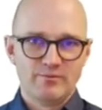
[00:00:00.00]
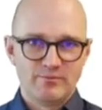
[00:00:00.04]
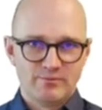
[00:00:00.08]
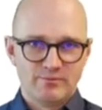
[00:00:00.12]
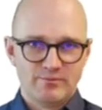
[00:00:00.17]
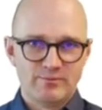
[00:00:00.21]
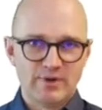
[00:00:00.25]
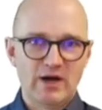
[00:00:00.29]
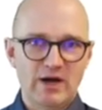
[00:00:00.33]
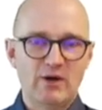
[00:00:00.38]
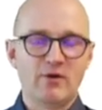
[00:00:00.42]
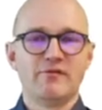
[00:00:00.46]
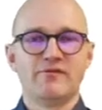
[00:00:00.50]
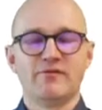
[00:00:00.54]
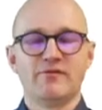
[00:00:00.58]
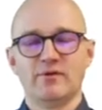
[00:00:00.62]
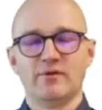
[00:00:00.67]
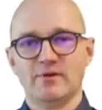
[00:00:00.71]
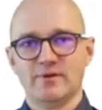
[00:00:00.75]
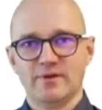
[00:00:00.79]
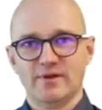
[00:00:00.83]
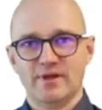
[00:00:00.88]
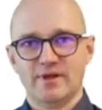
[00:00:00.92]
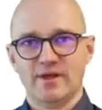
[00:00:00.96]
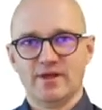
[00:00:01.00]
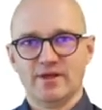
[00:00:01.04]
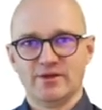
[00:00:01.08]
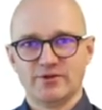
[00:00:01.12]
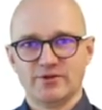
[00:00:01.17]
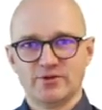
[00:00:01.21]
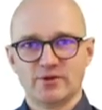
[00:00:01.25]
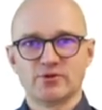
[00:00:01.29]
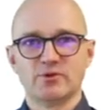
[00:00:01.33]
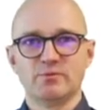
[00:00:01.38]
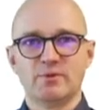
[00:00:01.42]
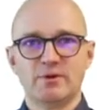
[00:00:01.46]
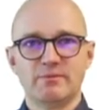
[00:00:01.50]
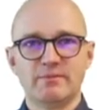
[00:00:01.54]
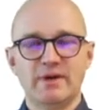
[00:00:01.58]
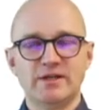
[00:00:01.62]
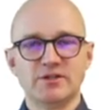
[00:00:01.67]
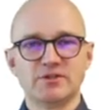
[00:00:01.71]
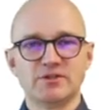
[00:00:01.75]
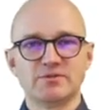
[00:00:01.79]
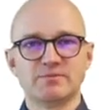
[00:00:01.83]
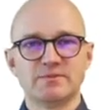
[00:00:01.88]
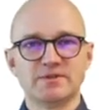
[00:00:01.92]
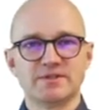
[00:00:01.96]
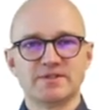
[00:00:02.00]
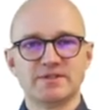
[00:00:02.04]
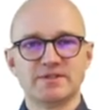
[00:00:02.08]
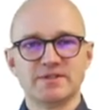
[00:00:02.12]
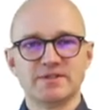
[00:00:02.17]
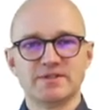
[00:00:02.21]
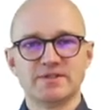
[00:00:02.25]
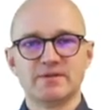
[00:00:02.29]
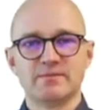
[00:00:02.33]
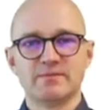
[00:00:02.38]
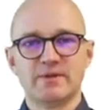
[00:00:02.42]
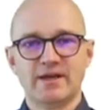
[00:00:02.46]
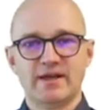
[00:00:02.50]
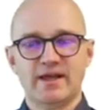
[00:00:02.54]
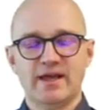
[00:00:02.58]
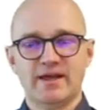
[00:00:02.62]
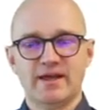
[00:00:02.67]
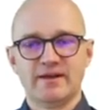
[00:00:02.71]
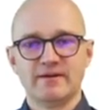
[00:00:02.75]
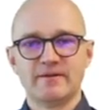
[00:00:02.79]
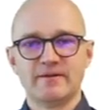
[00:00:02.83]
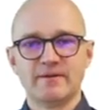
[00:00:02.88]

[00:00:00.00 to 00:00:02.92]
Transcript: powerful document management system at hand.